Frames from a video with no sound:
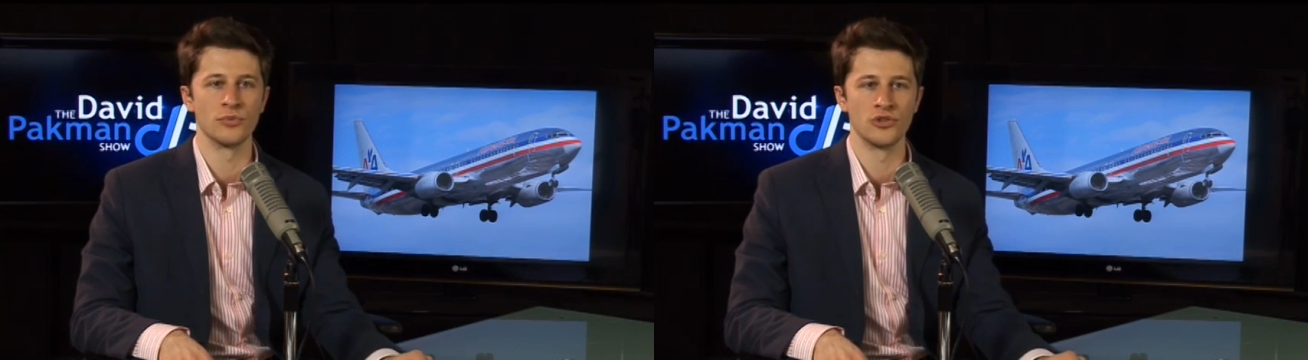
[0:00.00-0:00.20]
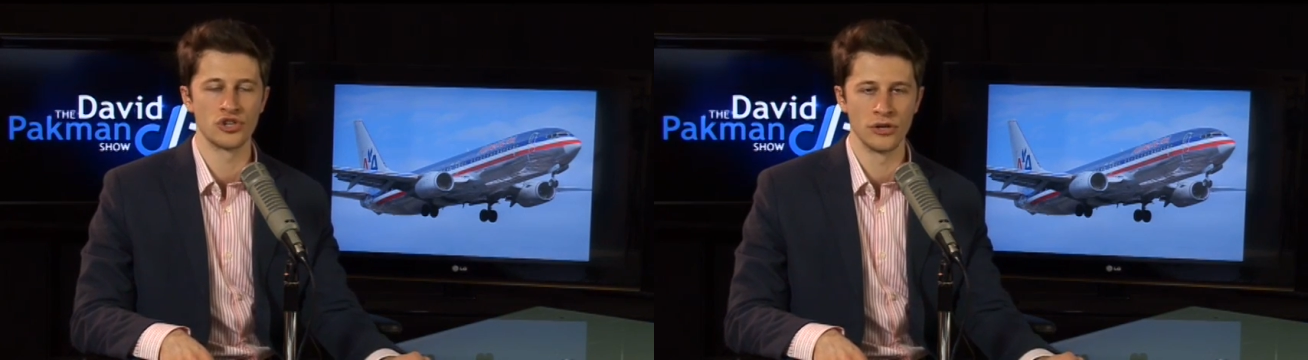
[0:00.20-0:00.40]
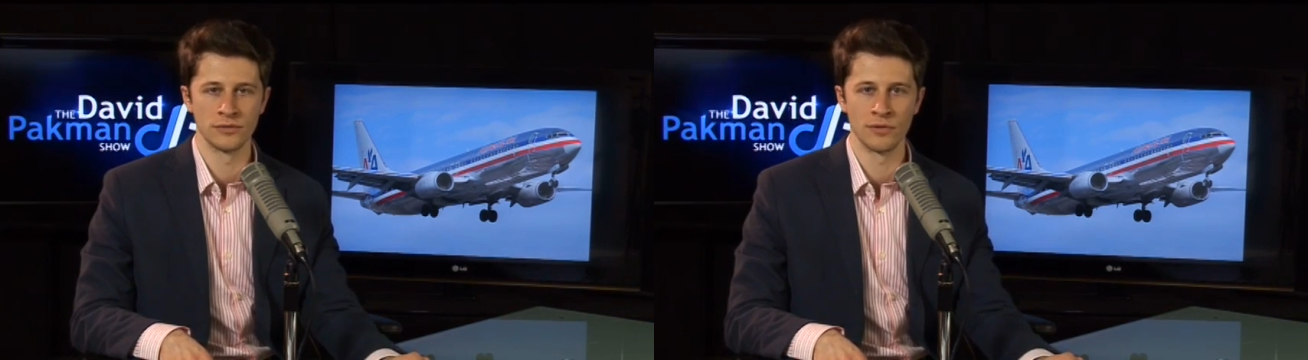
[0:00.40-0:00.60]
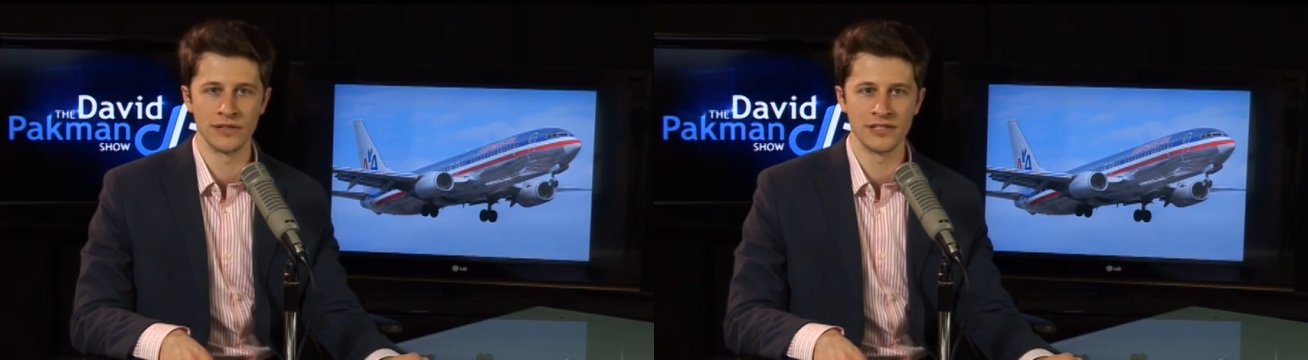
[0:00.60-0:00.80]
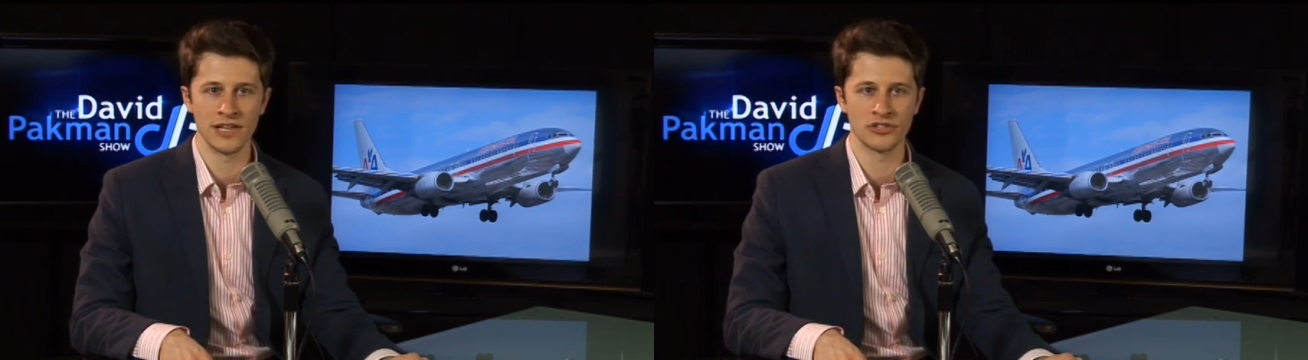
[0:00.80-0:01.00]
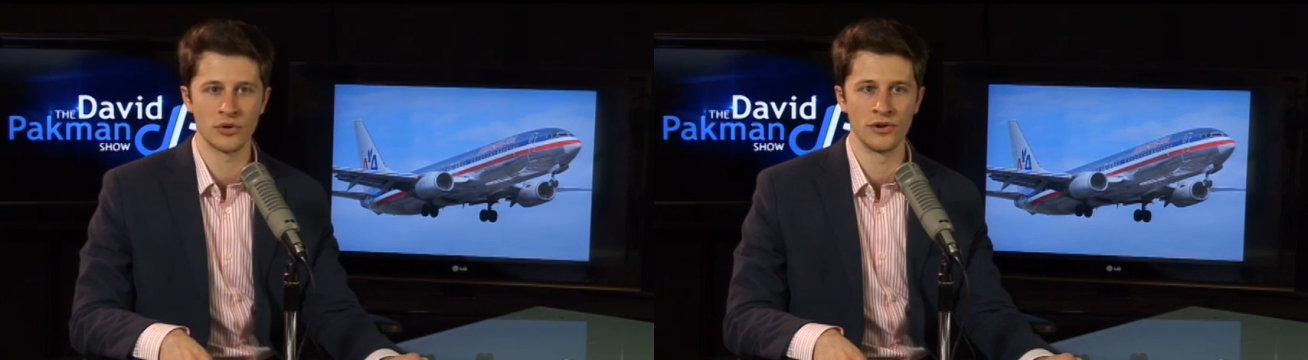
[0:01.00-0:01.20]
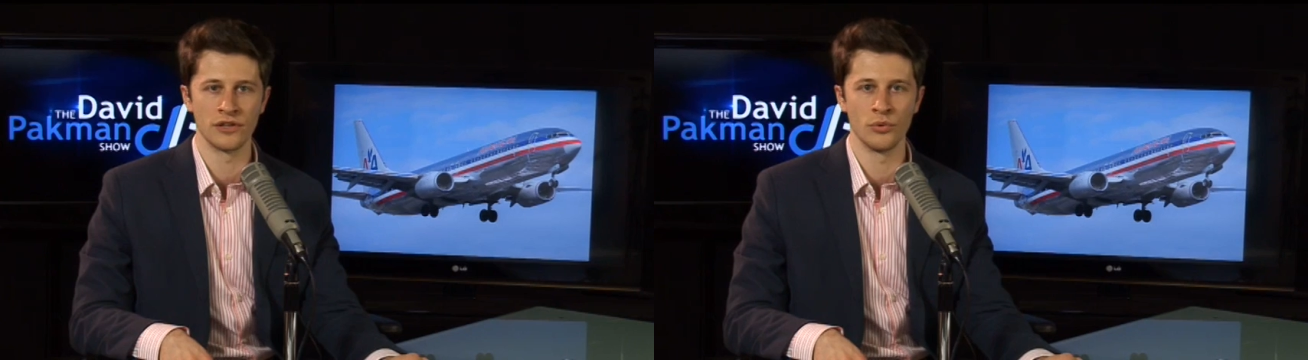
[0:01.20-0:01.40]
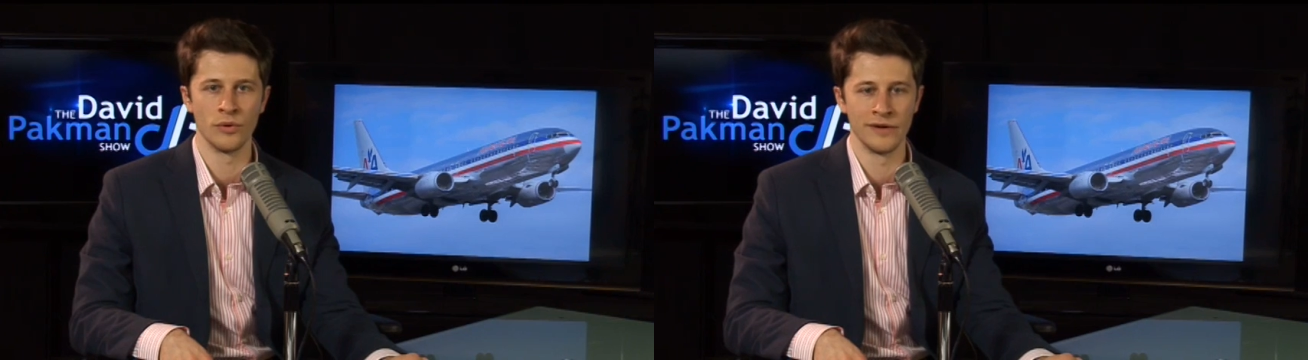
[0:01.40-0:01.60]
which shows police
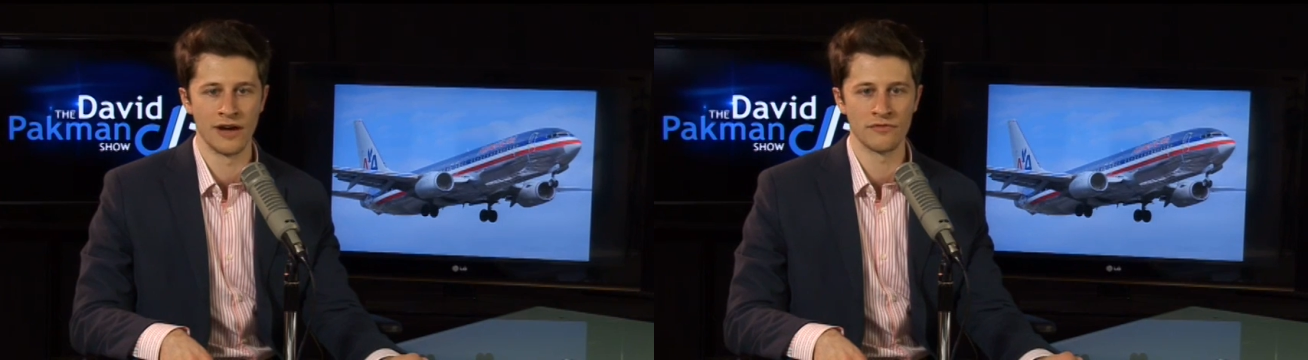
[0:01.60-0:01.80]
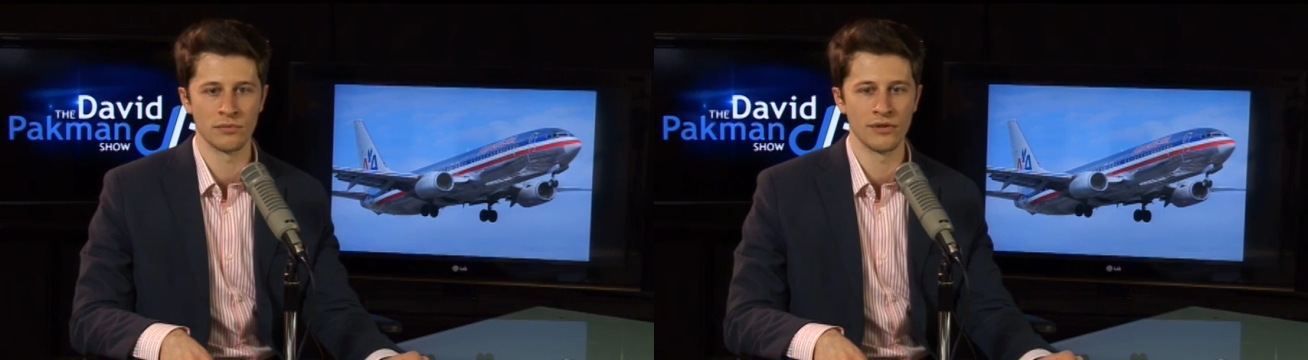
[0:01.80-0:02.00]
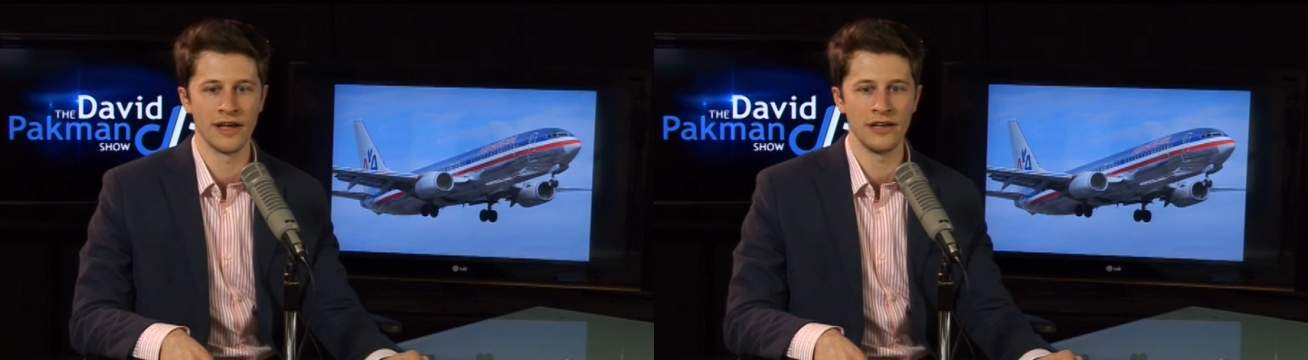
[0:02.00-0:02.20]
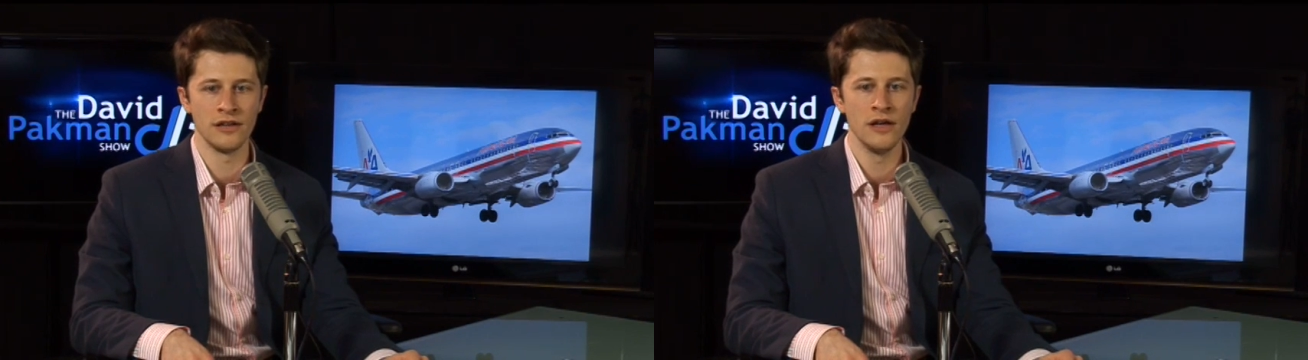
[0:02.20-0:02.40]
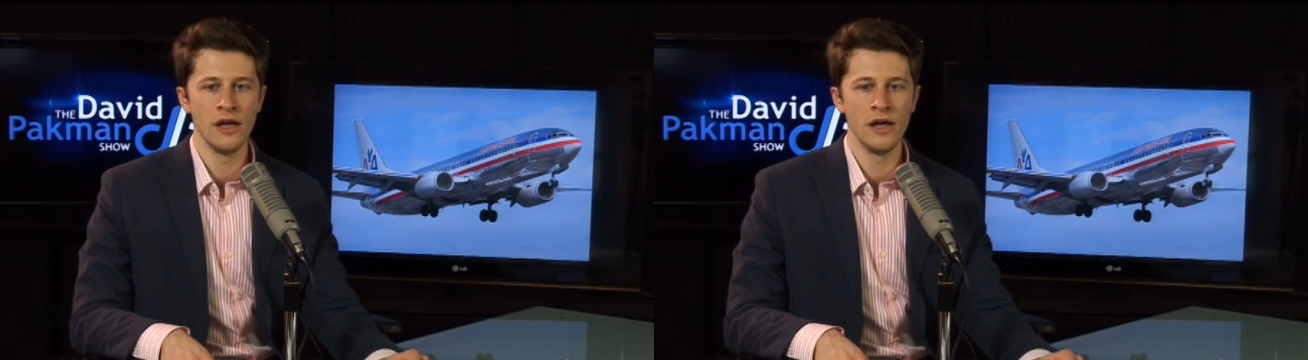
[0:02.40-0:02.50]
escorting the woman off the plane.